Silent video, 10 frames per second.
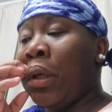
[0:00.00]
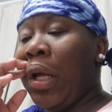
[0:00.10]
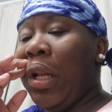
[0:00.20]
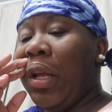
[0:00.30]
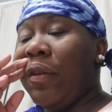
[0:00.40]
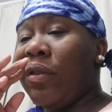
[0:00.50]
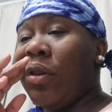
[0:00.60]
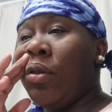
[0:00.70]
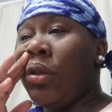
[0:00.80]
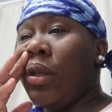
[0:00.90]
I left
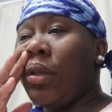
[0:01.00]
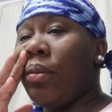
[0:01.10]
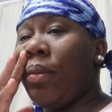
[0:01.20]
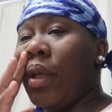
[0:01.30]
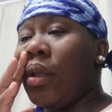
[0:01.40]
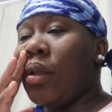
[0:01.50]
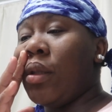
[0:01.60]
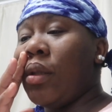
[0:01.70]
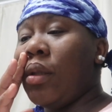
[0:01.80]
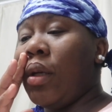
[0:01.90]
all this
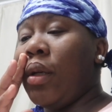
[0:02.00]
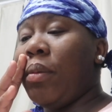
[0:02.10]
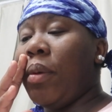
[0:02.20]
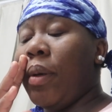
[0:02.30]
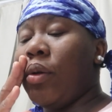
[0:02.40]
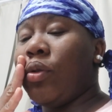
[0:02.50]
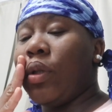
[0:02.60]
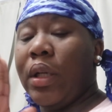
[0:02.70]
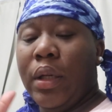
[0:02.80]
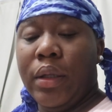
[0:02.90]
mess. And I'm about to
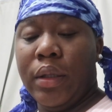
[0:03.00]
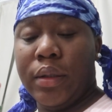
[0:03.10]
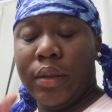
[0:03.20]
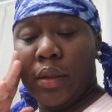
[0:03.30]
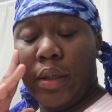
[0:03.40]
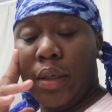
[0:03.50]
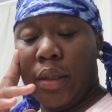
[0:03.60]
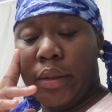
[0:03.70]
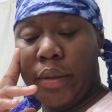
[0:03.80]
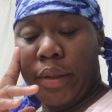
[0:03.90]
clean it,
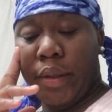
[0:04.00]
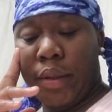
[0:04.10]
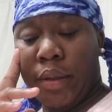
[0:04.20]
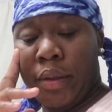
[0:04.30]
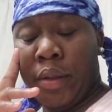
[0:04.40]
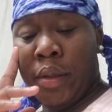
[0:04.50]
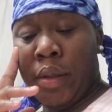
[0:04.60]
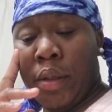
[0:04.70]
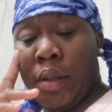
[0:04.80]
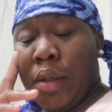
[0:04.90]
guys.
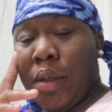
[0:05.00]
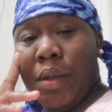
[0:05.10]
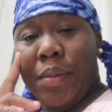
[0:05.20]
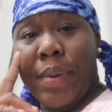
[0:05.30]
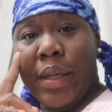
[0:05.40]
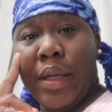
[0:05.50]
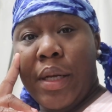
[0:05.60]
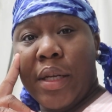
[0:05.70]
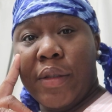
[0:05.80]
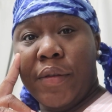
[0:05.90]
Birthday
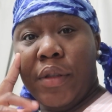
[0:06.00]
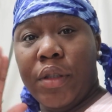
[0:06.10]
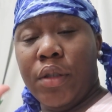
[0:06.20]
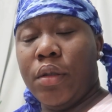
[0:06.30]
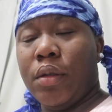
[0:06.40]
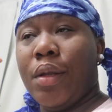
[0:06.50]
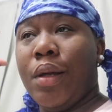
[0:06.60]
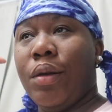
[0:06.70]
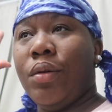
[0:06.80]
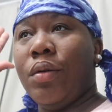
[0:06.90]
has finished,
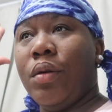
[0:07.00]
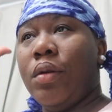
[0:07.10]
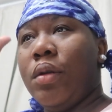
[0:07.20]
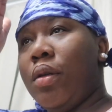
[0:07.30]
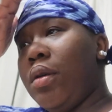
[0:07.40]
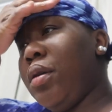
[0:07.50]
thank God.